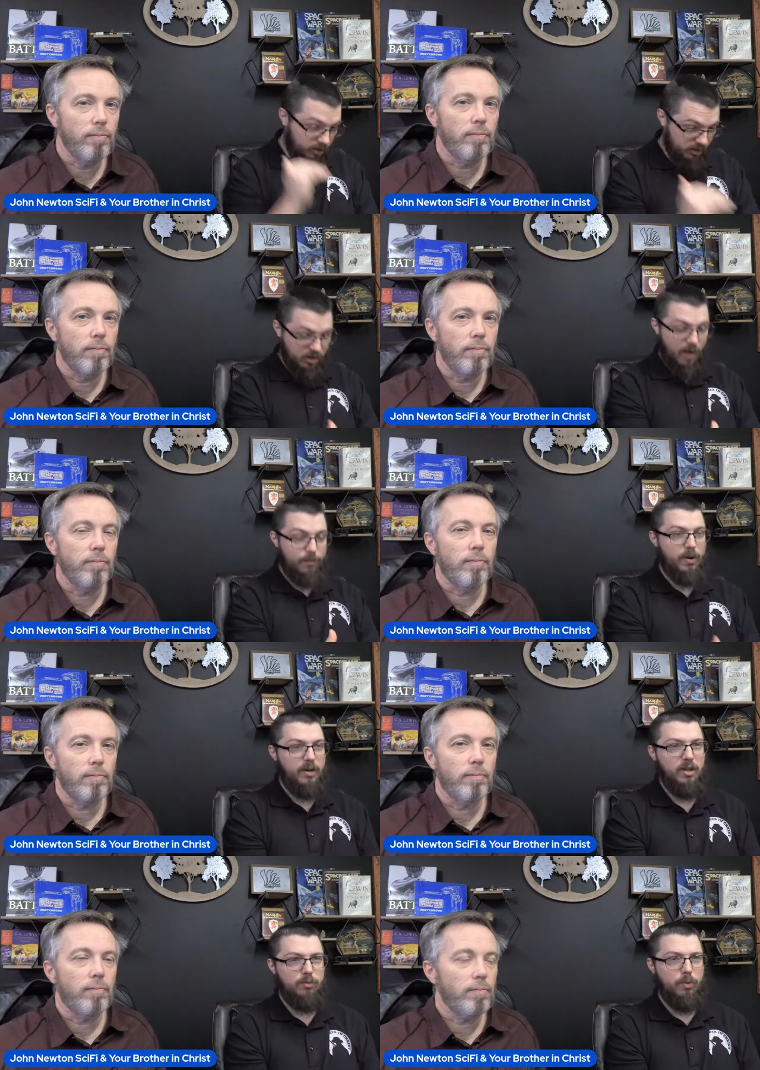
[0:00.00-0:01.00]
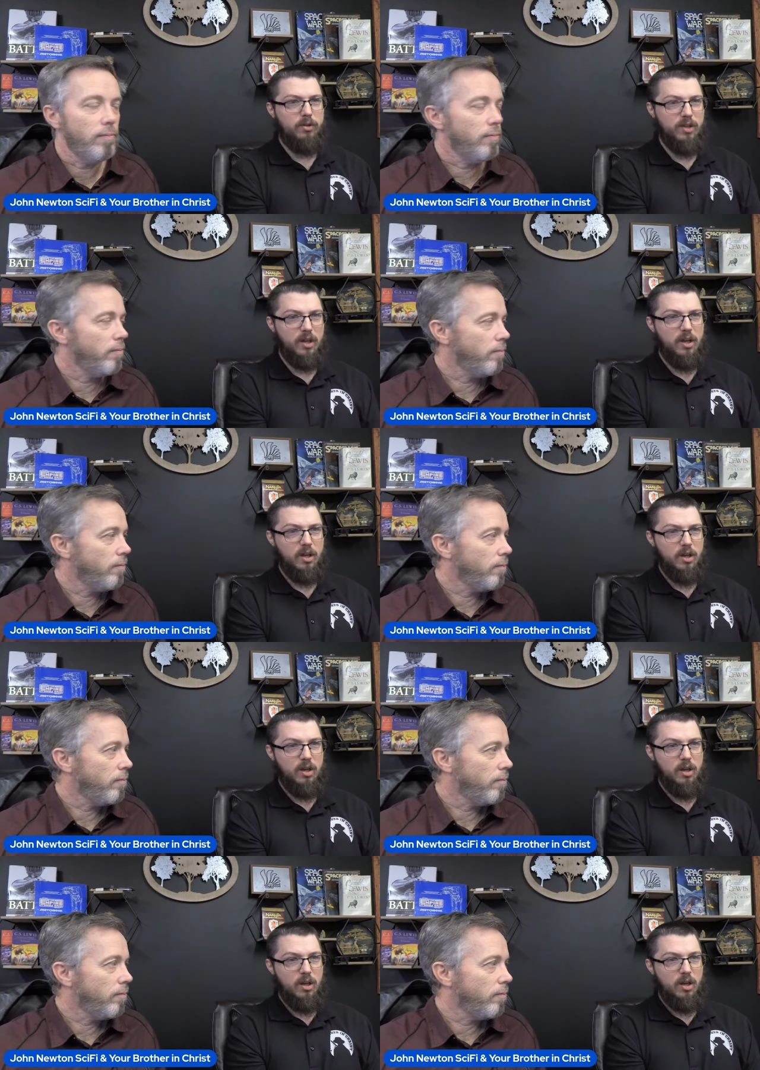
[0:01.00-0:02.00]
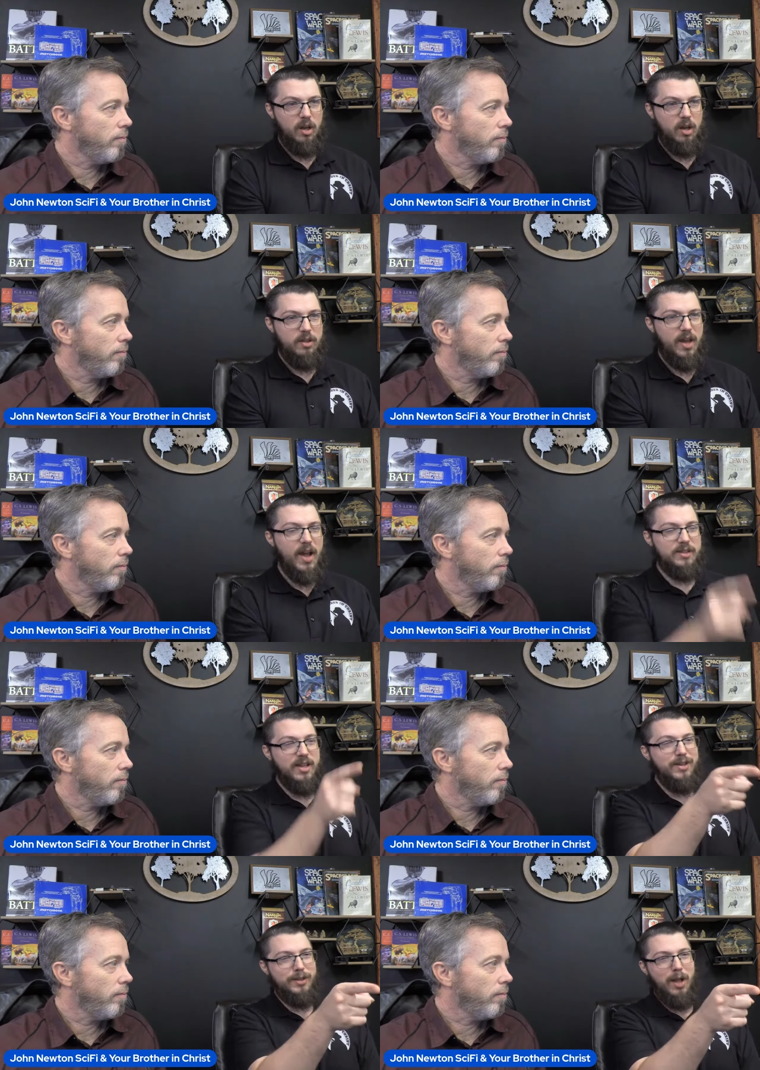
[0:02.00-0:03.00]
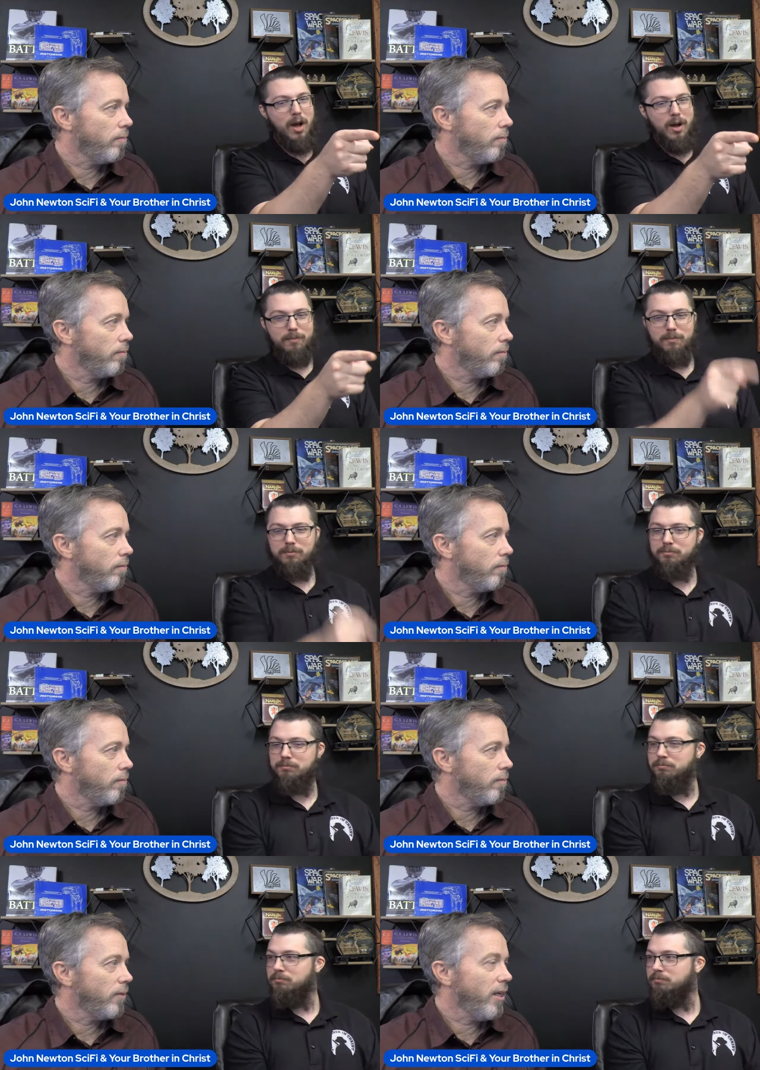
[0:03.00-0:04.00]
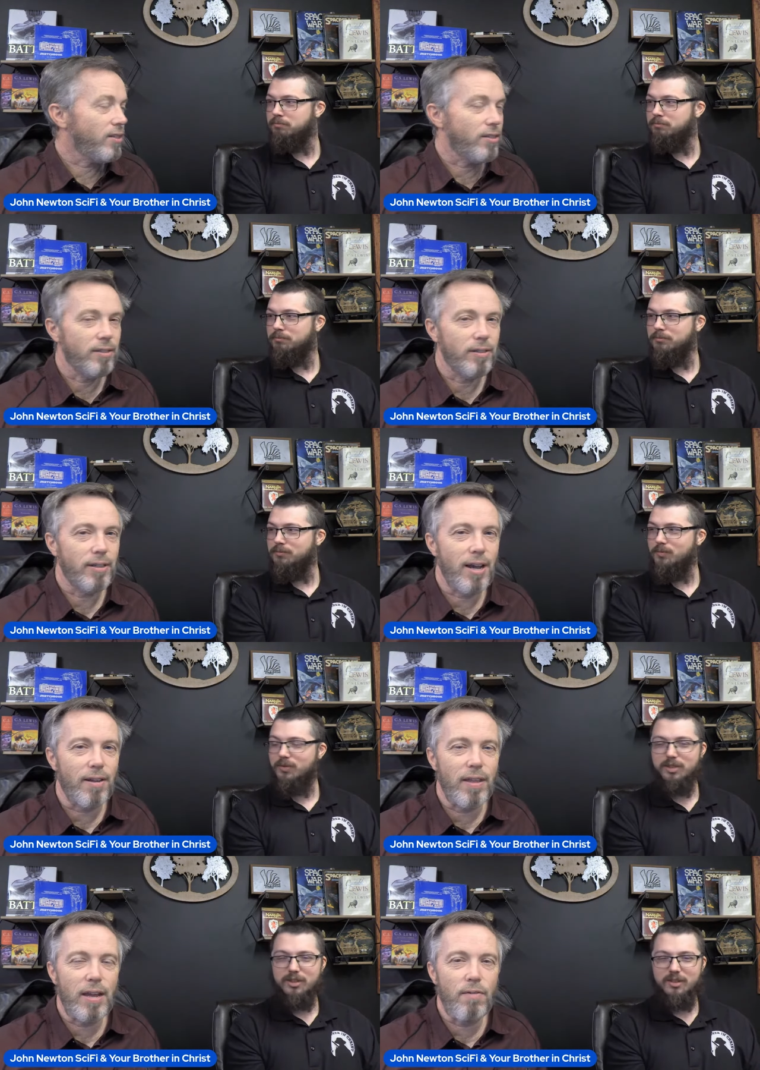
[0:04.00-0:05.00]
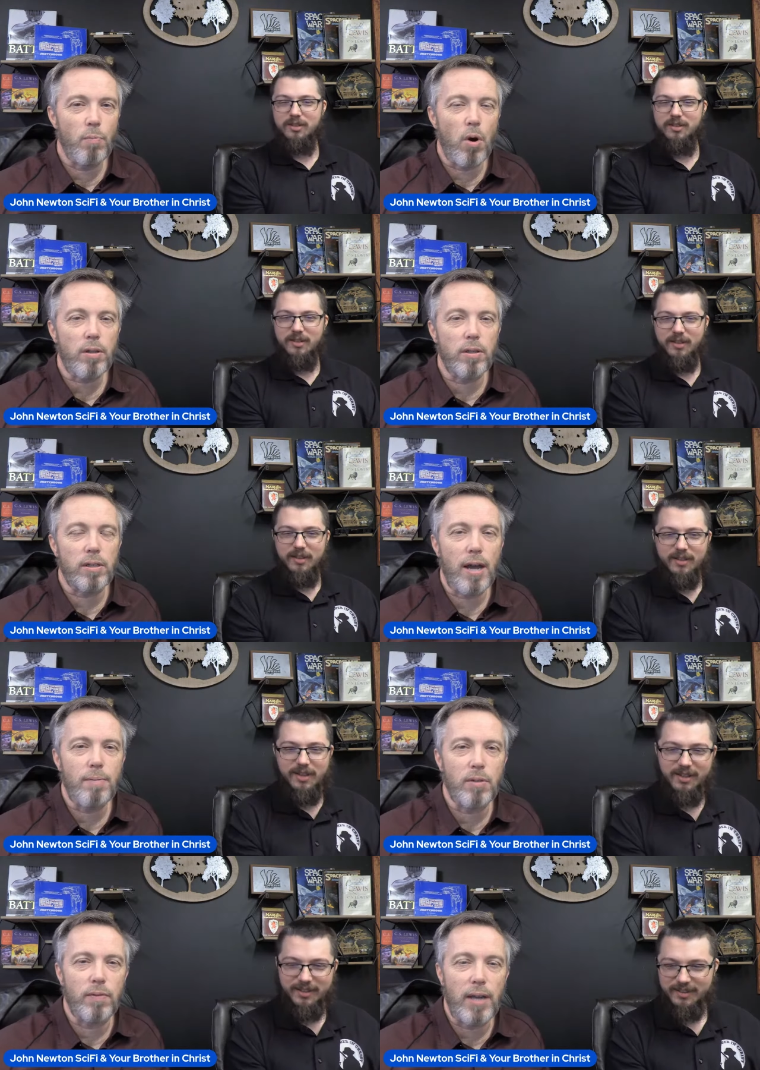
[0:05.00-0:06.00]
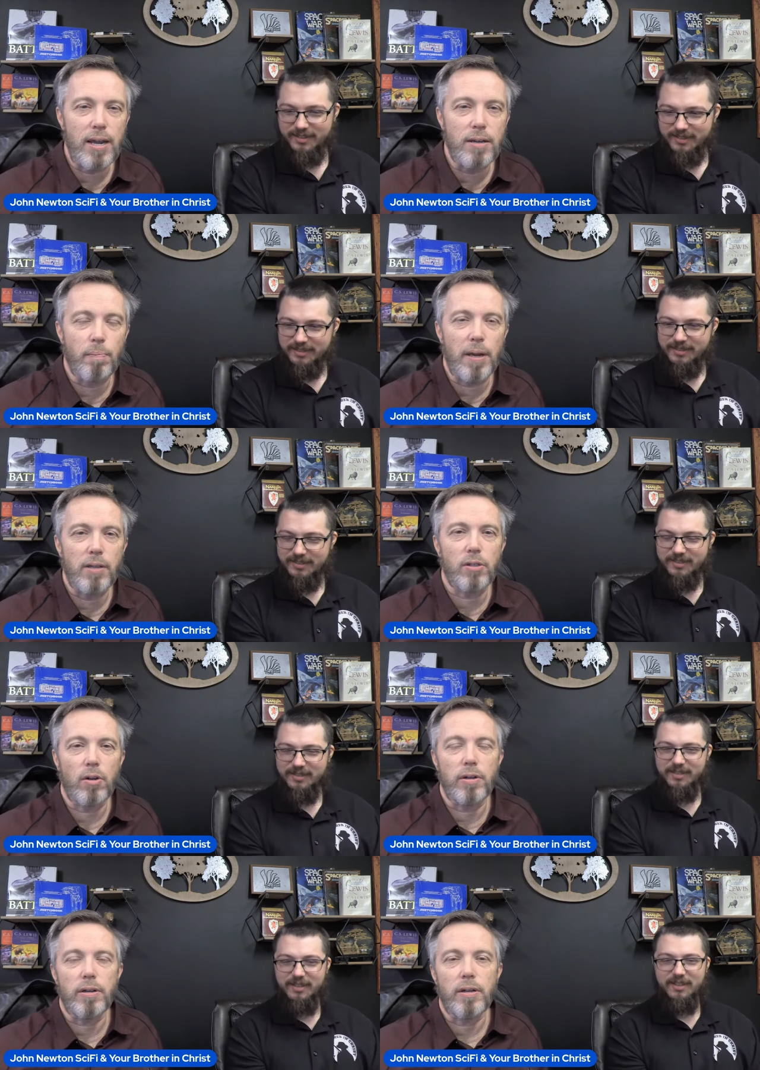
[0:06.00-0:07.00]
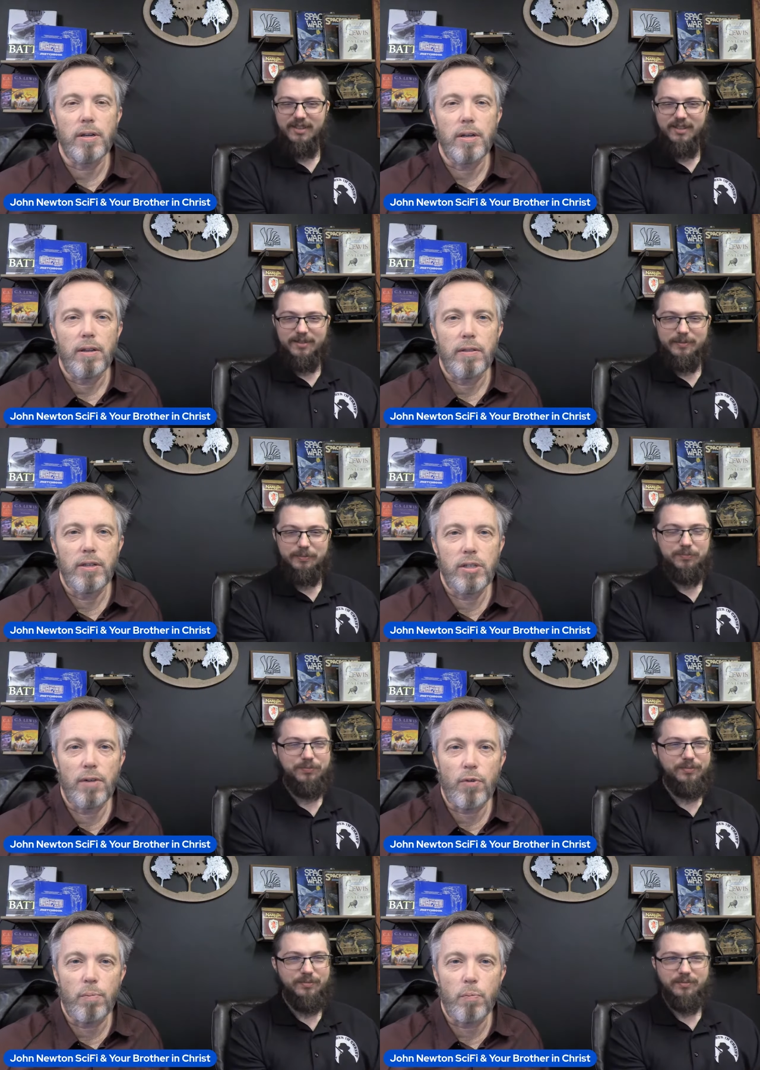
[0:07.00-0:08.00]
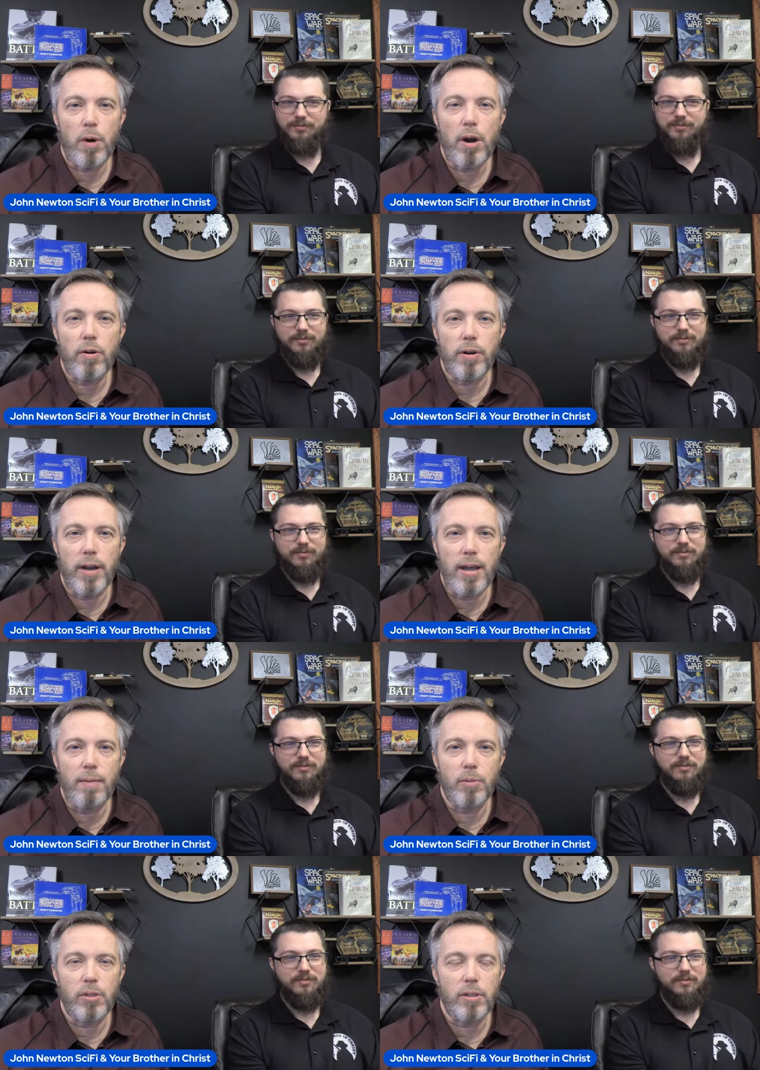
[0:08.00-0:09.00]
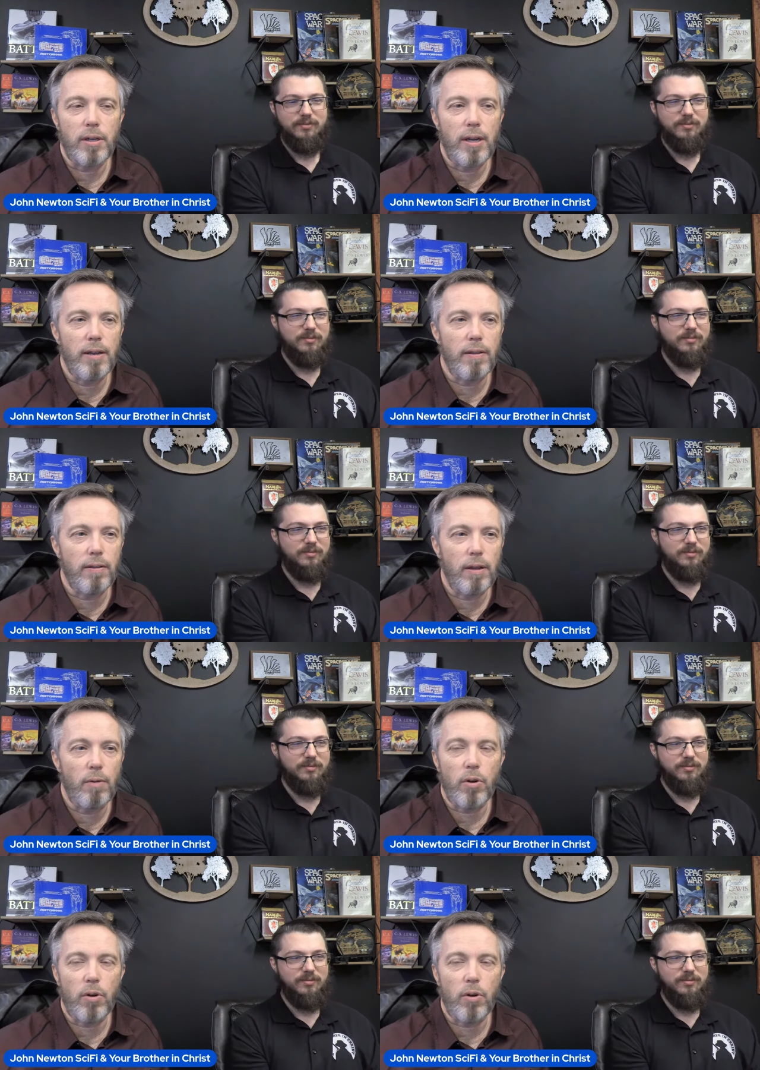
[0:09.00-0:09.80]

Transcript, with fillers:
Speaker 1: they stopped and prayed at this point. It's like, that's Islam.
Speaker 2: Yes. Yeah. And they even marked the times of days based on these different prayer names and they were